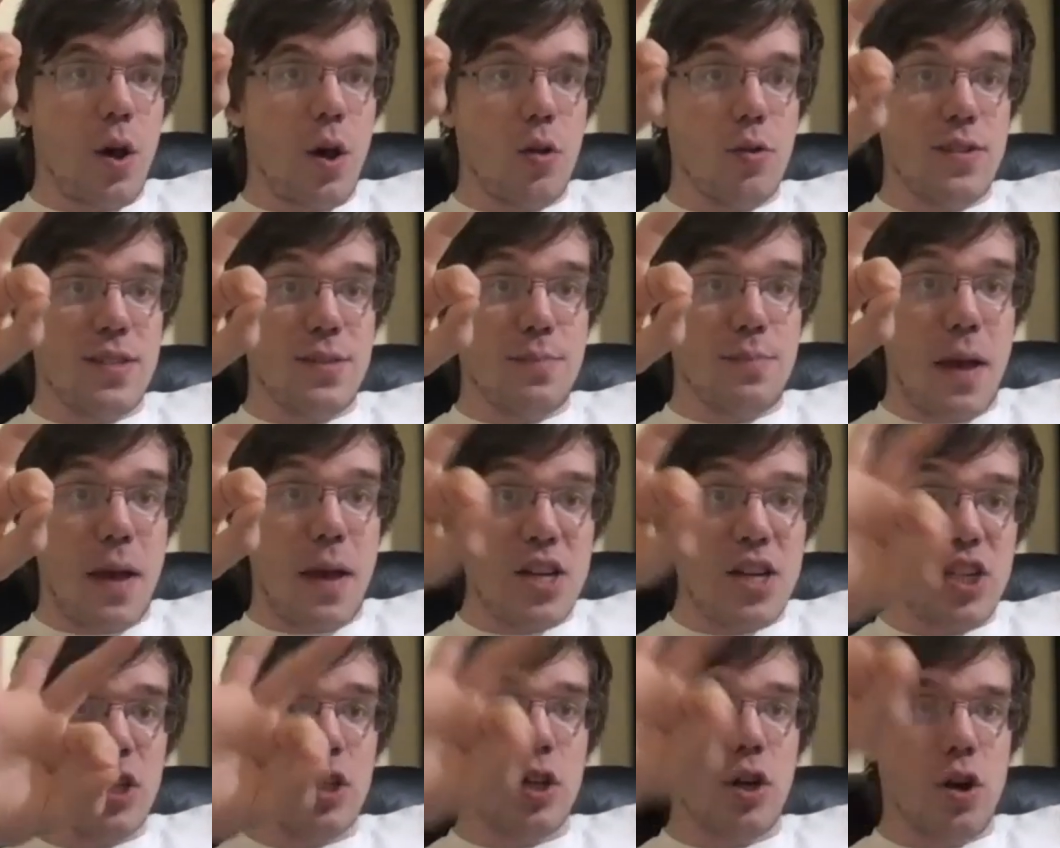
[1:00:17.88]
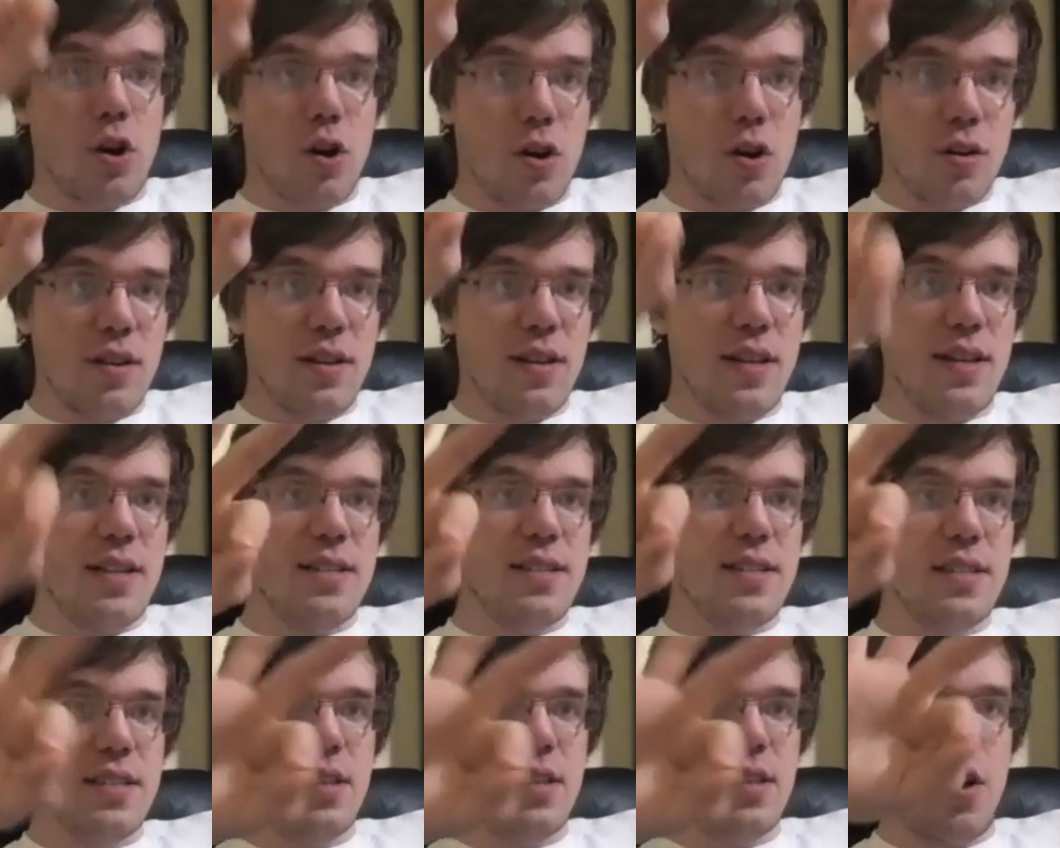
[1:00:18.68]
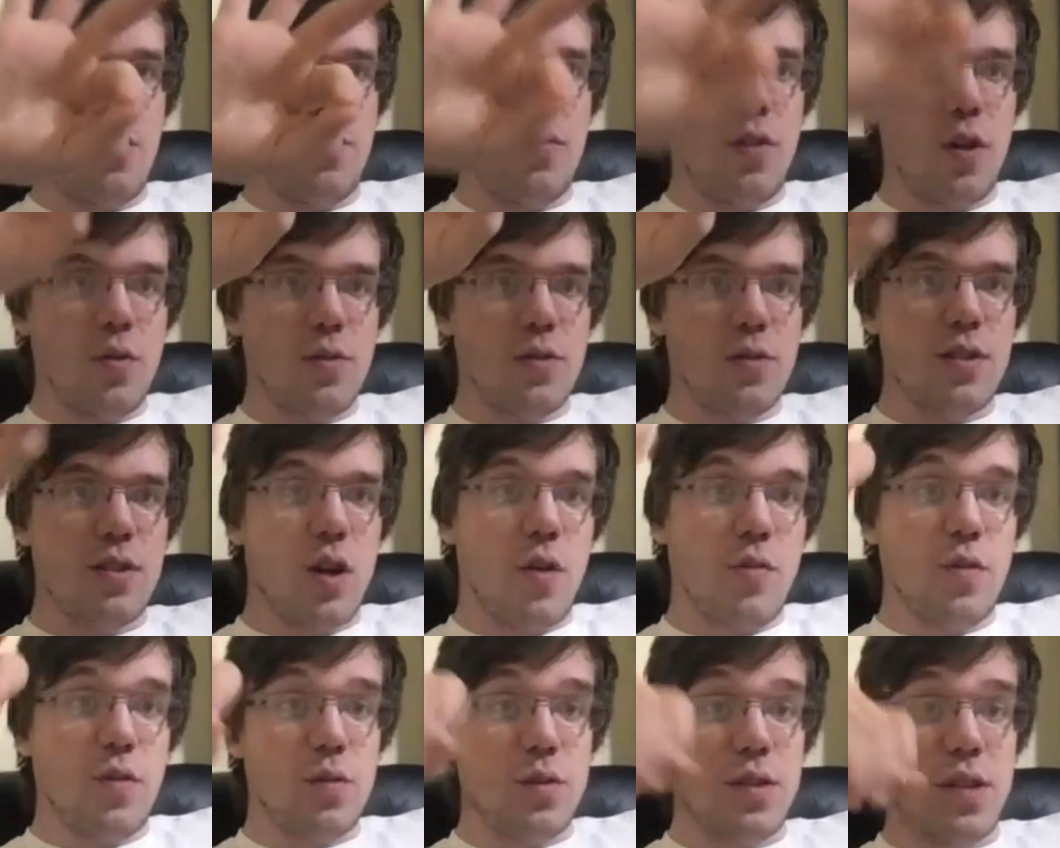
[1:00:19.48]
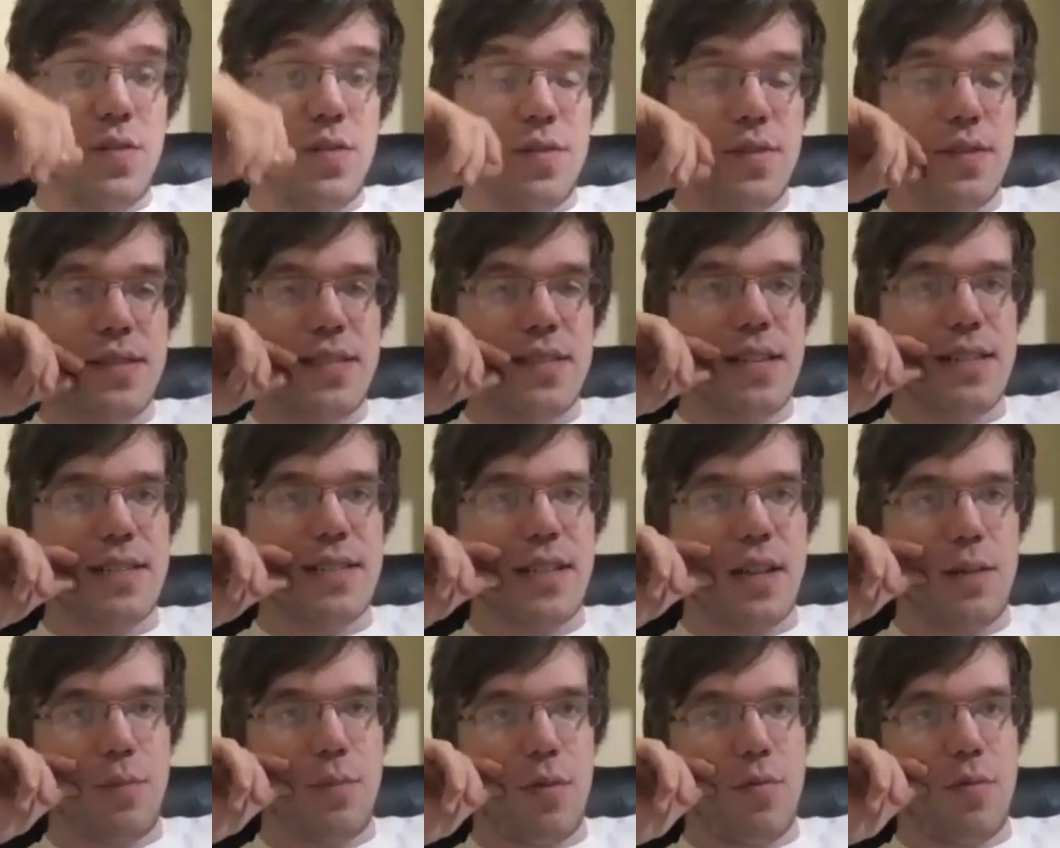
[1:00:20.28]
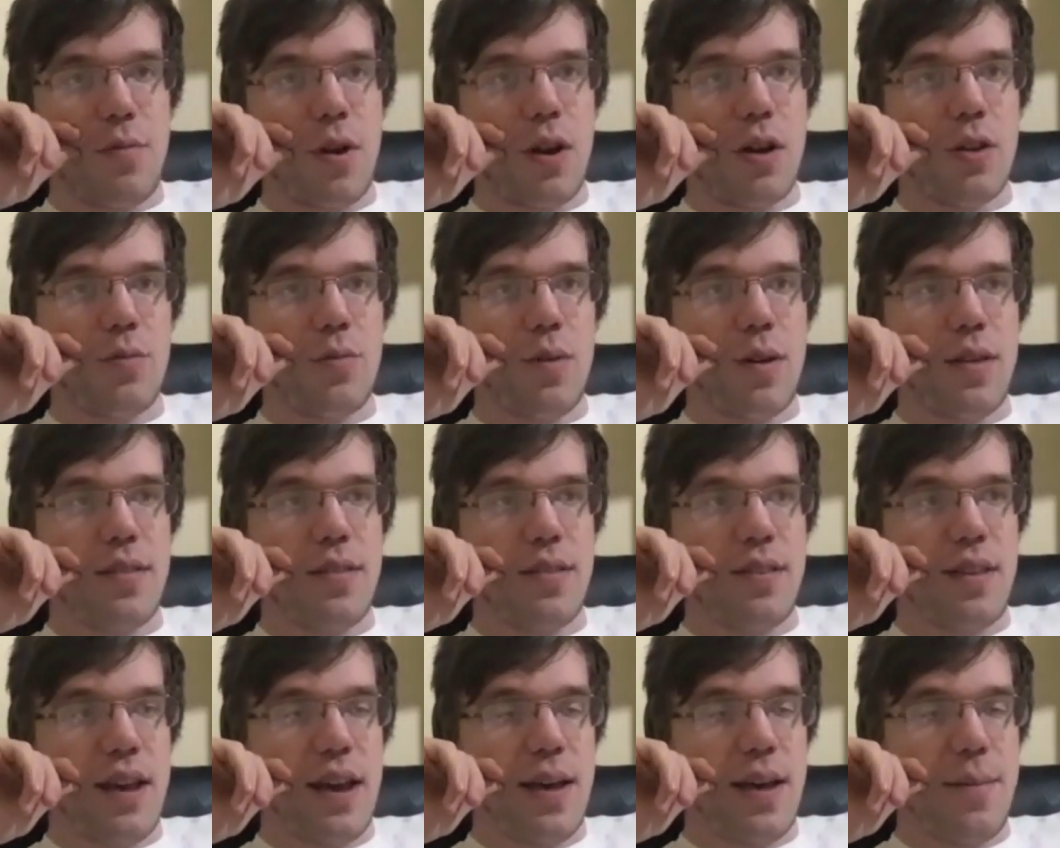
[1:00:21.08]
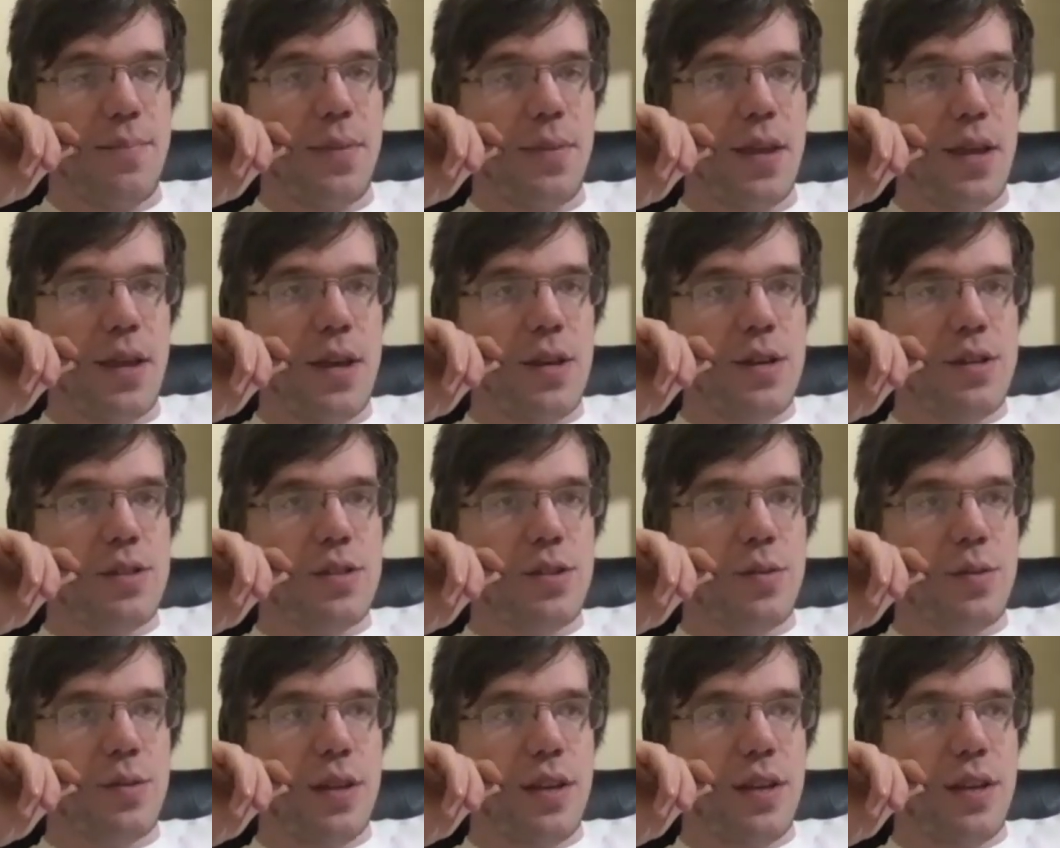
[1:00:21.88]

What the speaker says: spatial coordinates of those different cells that we've worked with. So